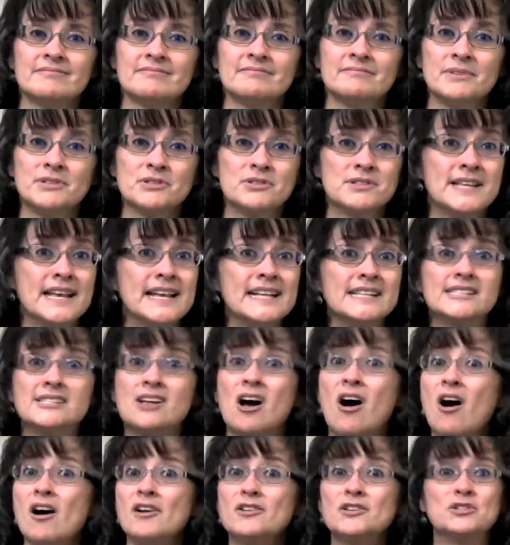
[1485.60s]
But you say, it's
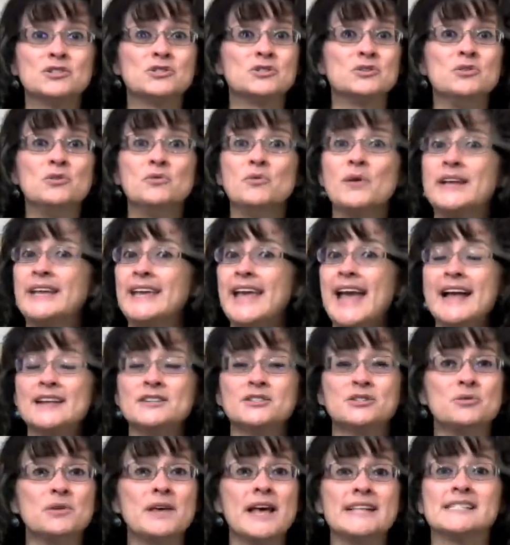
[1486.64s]
hard to do. We can't
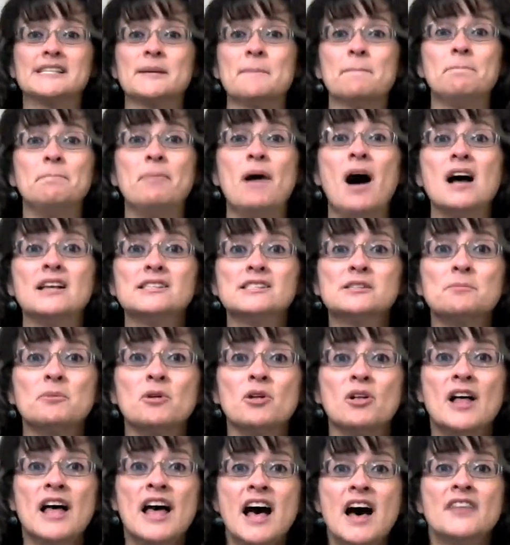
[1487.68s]
do that. It's
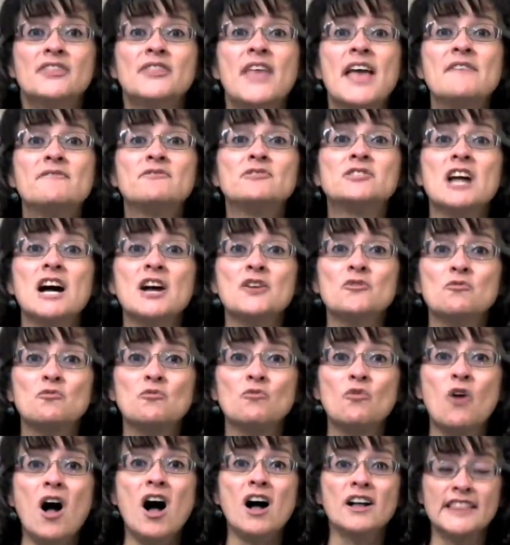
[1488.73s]
impossible. They've done
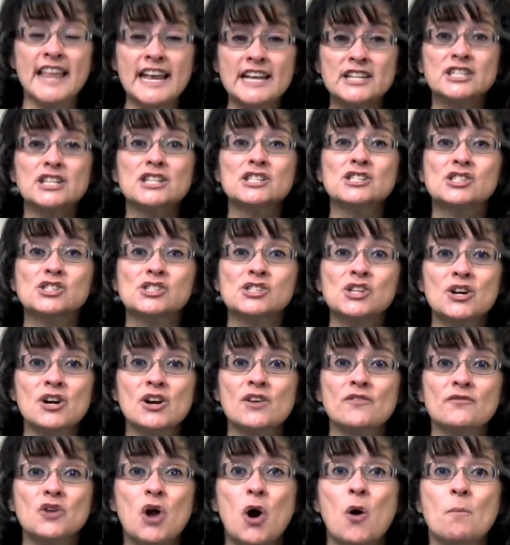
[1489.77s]
wrong. They
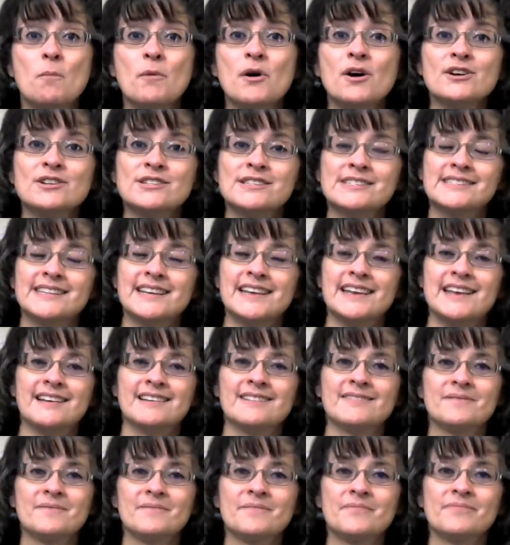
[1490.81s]
deserve no mercy.
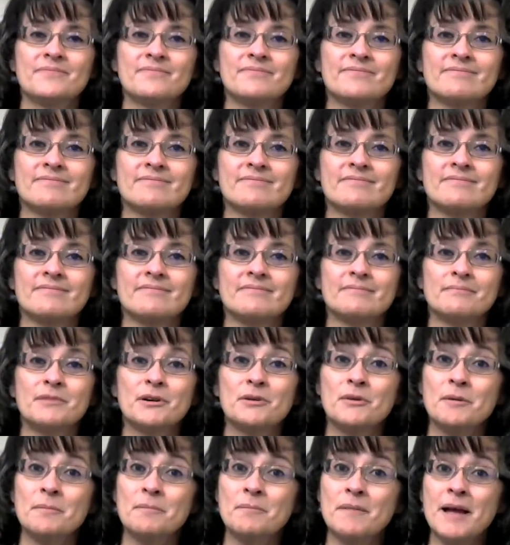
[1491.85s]
But
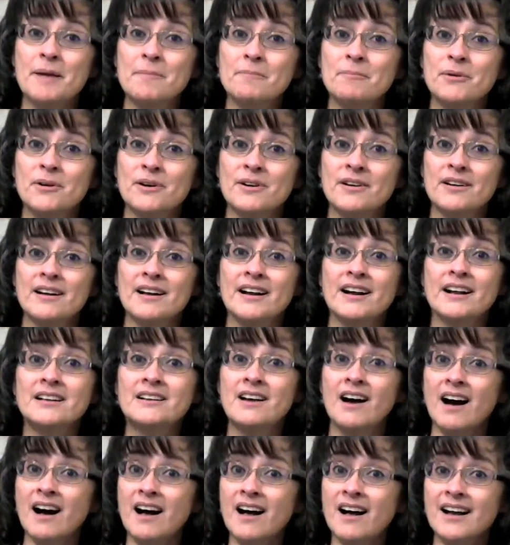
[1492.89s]
remember,
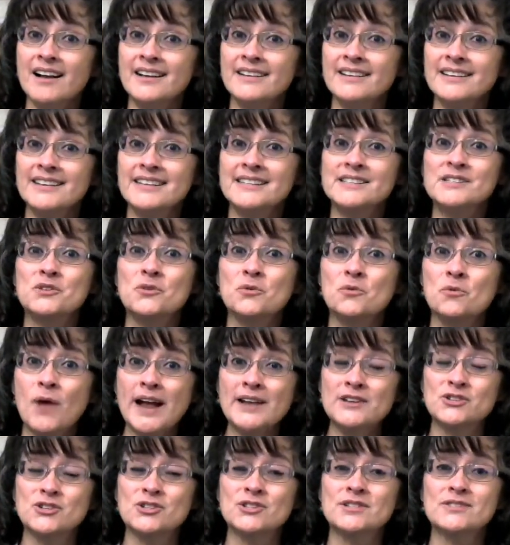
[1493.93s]
God is the
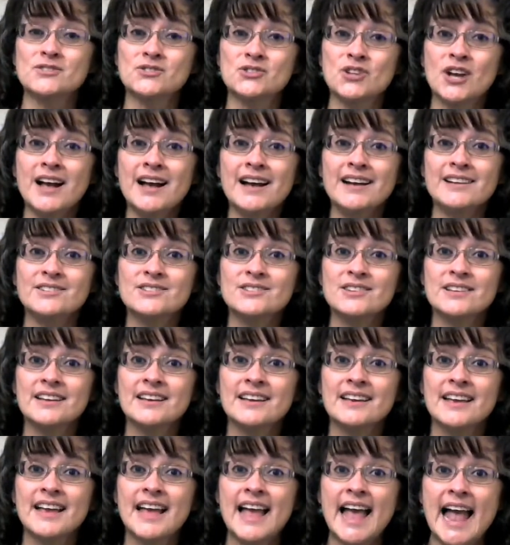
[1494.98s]
righteous judge.
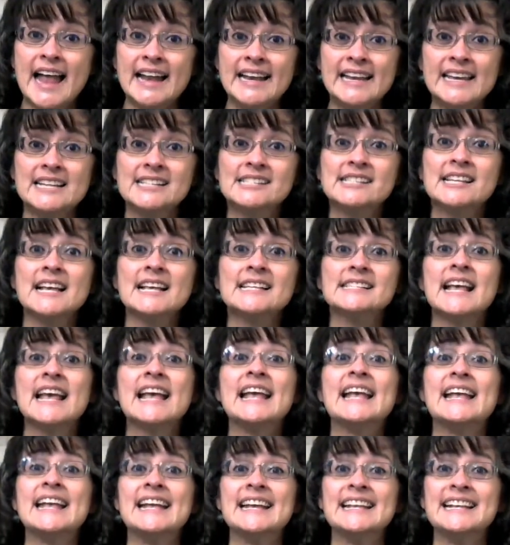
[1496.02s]
And he says,
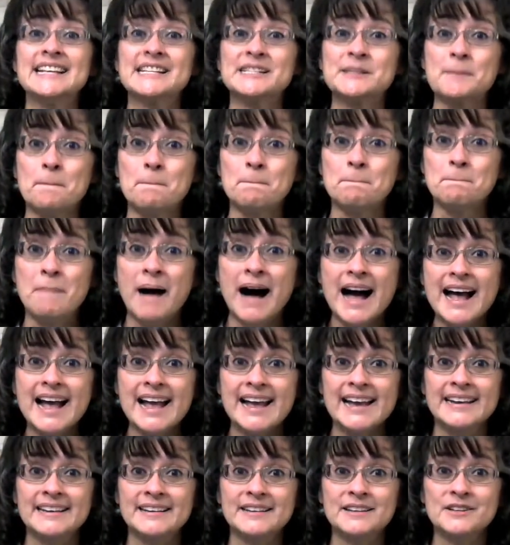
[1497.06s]
It is
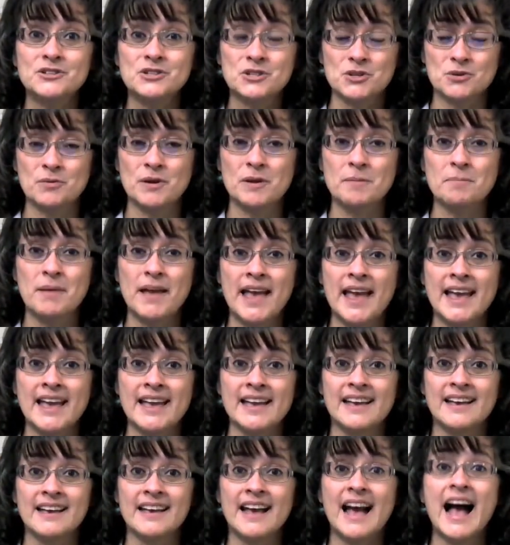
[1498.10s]
mine to repay.